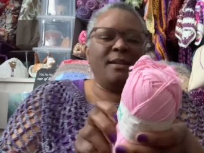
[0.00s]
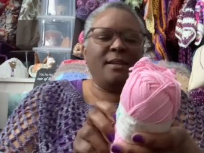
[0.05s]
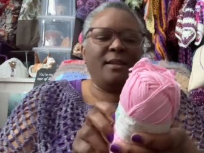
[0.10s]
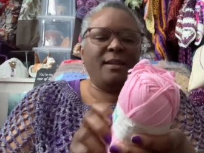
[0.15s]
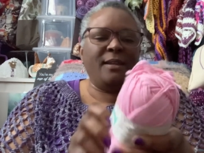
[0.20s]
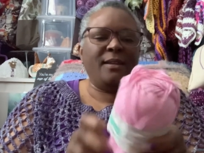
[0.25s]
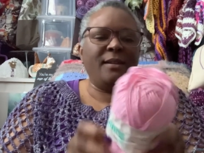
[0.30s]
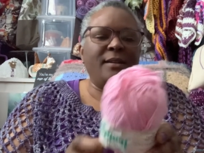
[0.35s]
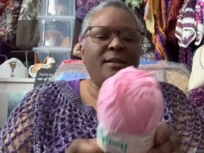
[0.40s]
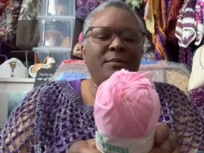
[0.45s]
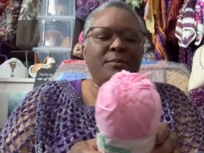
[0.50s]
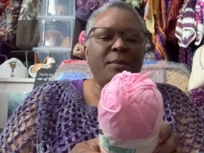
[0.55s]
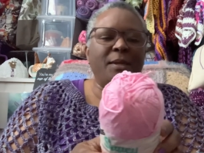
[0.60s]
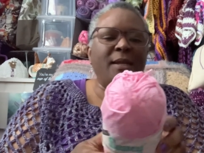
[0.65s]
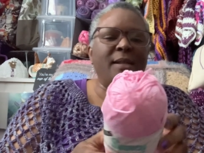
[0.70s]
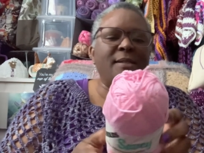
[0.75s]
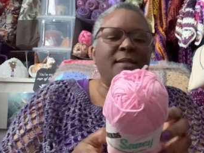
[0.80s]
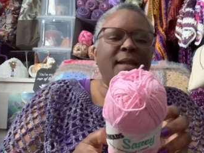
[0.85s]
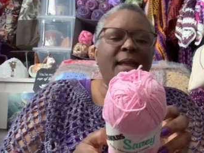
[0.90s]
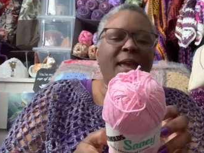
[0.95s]
and it
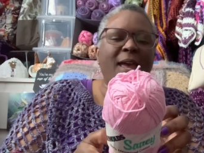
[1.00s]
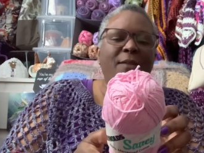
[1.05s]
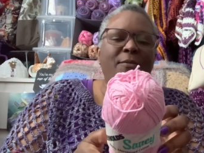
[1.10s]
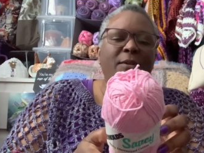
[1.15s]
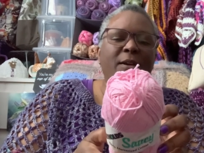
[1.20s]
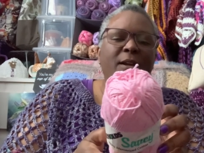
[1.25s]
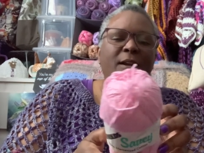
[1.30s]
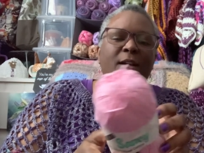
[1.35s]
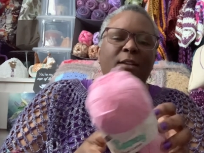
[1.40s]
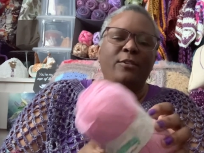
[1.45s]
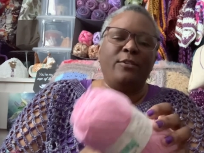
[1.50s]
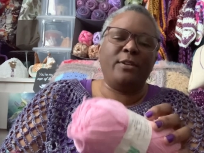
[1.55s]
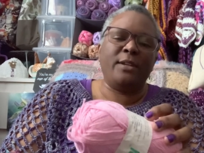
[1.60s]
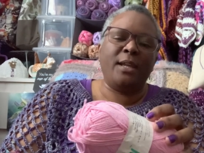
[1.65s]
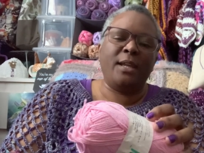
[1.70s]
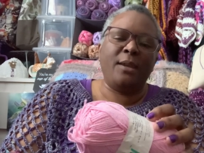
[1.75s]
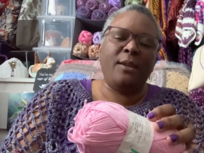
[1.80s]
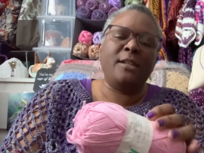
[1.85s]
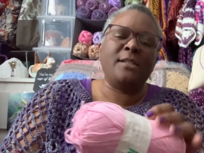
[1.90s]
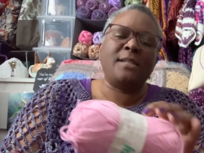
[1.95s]
doesn't have a color
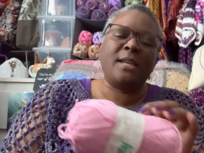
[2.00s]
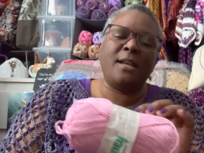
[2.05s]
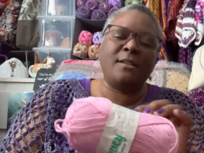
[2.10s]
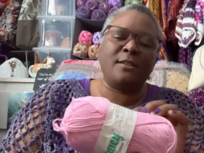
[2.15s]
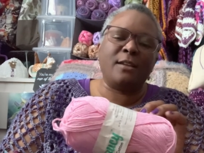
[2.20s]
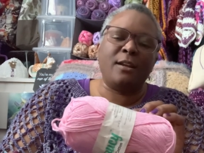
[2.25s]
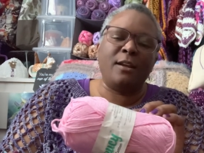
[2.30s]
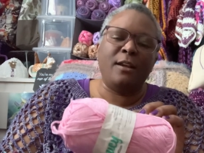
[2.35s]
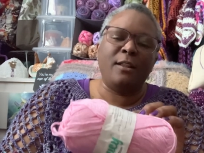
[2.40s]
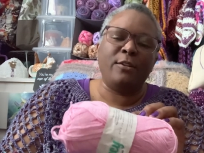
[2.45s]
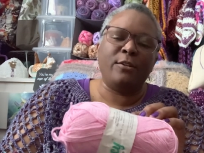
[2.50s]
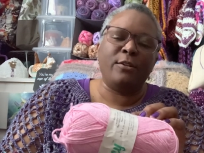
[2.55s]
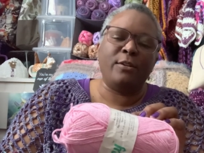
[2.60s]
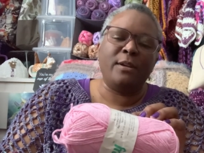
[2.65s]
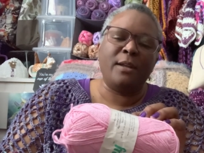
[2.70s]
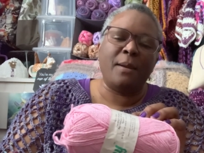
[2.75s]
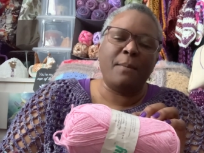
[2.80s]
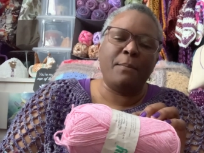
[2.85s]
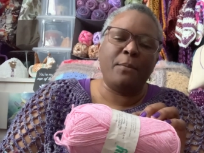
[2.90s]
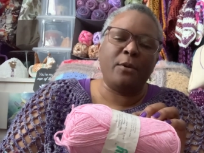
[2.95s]
name. It just has a color
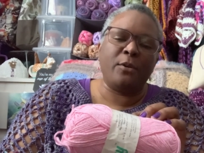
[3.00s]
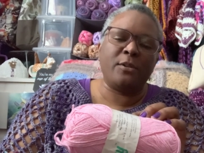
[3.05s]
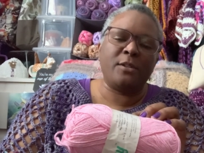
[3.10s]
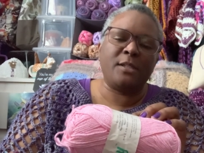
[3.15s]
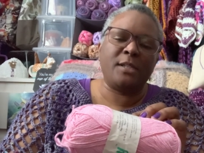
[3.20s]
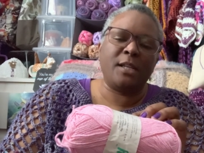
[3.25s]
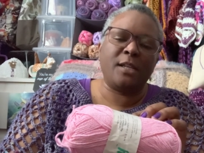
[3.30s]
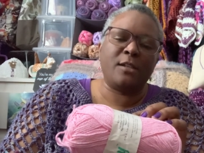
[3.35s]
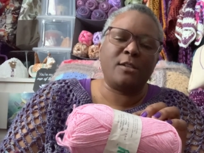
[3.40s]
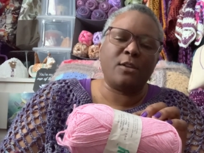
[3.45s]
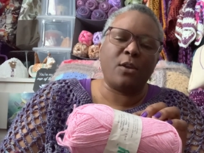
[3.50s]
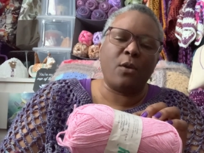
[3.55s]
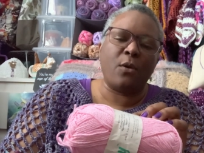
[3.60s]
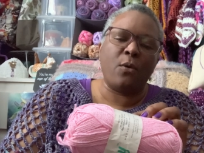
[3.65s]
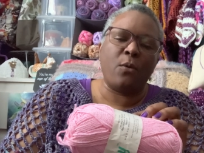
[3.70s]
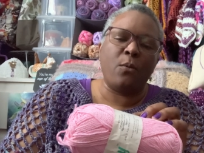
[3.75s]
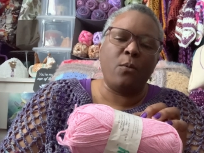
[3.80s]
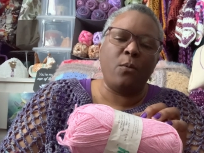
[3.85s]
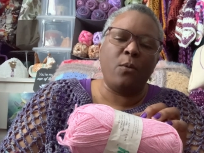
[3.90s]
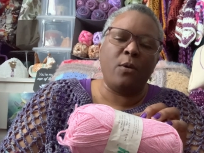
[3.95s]
number,
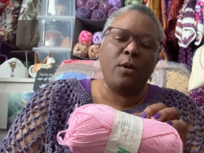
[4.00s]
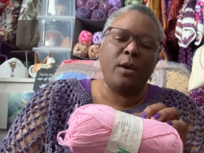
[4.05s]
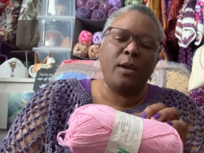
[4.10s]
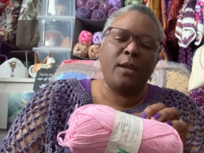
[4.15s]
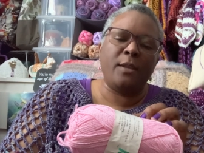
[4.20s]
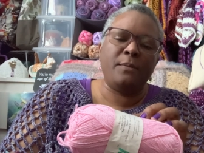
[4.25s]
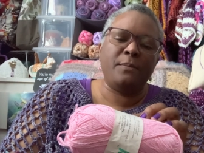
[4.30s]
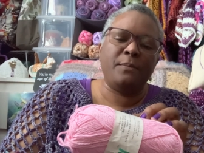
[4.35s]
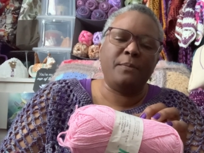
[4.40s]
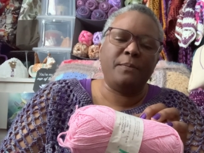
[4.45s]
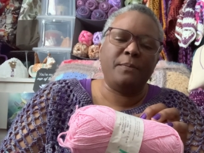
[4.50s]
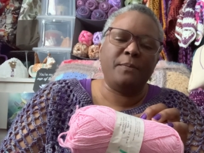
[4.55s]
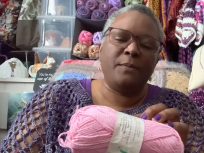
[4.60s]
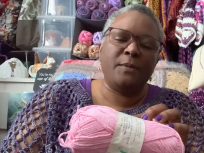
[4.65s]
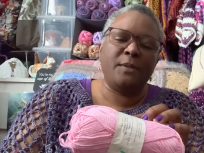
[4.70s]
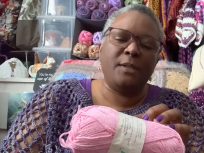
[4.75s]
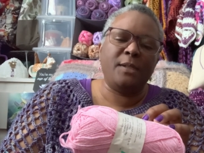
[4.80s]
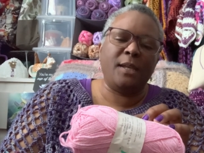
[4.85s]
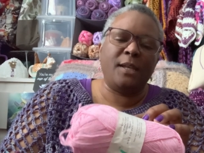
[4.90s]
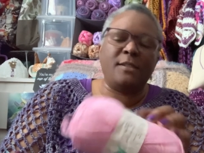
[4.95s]
601.
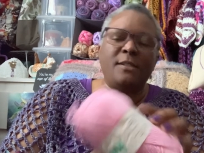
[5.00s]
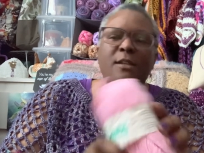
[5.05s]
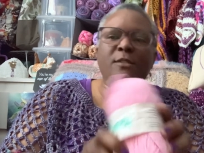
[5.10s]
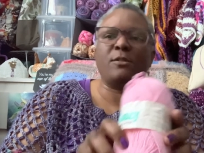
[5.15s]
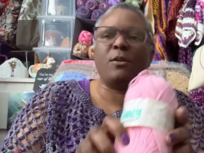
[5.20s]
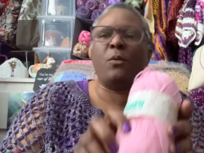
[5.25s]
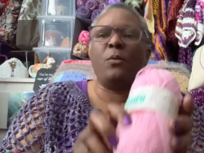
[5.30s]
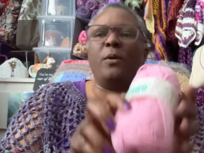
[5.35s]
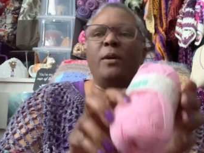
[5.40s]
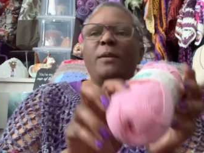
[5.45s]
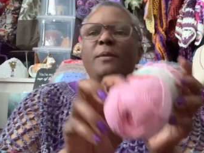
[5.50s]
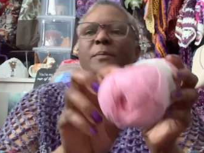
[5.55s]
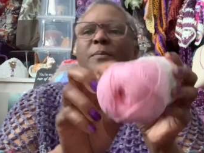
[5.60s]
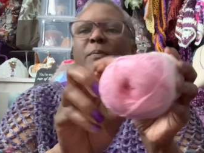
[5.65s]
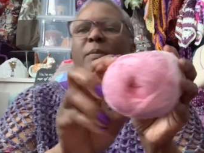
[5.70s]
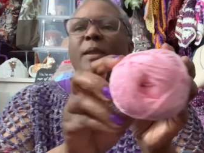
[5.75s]
Yeah, 601.